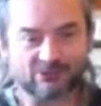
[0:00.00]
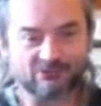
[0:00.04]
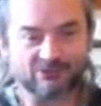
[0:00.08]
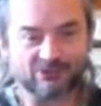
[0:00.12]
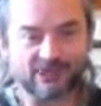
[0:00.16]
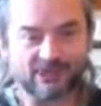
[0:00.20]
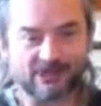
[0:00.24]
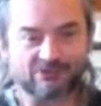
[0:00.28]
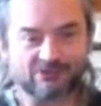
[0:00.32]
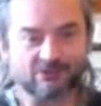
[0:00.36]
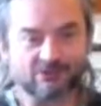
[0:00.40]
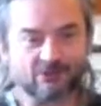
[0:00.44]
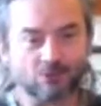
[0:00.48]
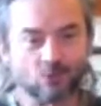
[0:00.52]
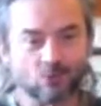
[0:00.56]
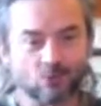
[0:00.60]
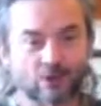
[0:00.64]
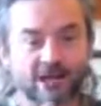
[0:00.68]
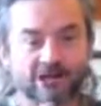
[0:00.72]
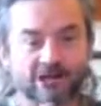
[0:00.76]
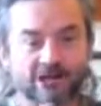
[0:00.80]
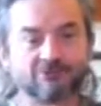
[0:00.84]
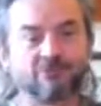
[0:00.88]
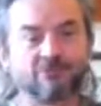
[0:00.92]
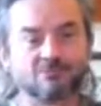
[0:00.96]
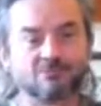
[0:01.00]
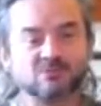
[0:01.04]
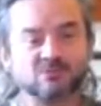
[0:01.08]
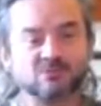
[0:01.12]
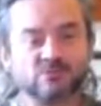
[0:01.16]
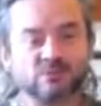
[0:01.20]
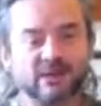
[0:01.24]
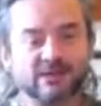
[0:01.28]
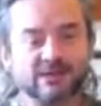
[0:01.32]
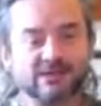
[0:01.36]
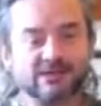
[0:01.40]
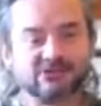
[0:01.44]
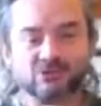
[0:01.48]
together away from
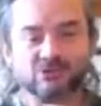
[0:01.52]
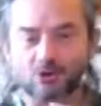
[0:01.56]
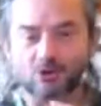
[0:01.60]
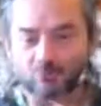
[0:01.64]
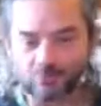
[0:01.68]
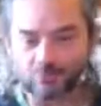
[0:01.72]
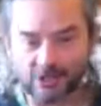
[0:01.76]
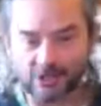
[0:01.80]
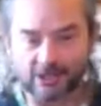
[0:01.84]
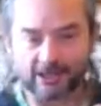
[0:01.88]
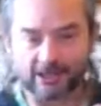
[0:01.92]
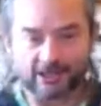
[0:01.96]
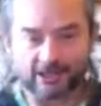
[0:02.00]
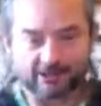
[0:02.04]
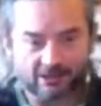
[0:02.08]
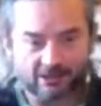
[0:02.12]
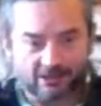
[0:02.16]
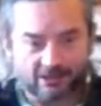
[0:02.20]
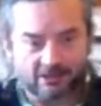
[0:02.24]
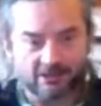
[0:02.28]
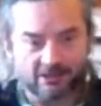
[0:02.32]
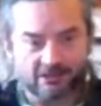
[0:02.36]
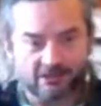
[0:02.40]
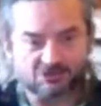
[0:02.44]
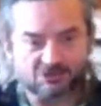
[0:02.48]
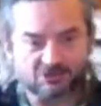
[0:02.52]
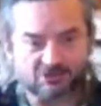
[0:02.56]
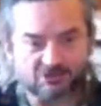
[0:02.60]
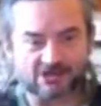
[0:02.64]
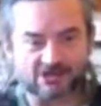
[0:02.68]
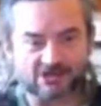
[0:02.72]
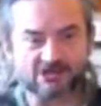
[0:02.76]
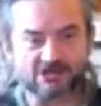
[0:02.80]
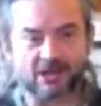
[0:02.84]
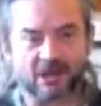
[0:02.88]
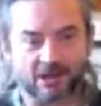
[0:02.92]
space, not by stretching.